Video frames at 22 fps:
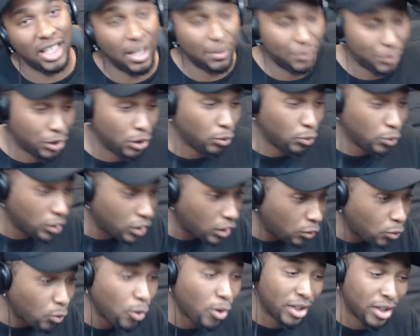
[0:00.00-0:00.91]
If she
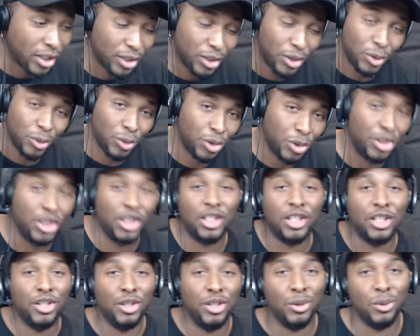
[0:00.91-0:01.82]
really wanted to,
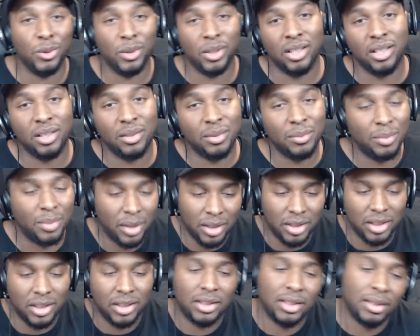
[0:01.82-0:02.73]
she could do it.
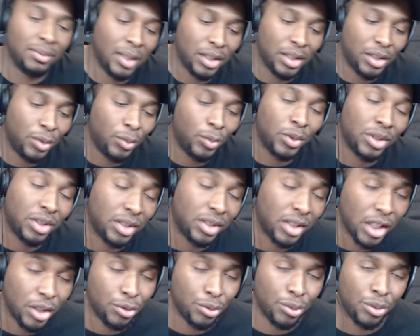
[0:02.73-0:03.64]
But she seemed like she wants
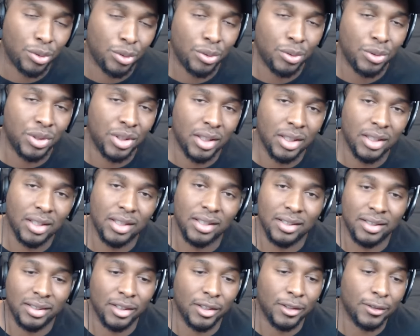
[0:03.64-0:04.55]
to stay true to who she
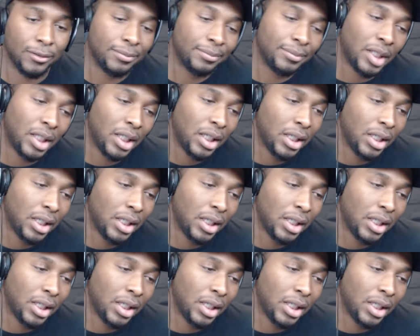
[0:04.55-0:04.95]
is. So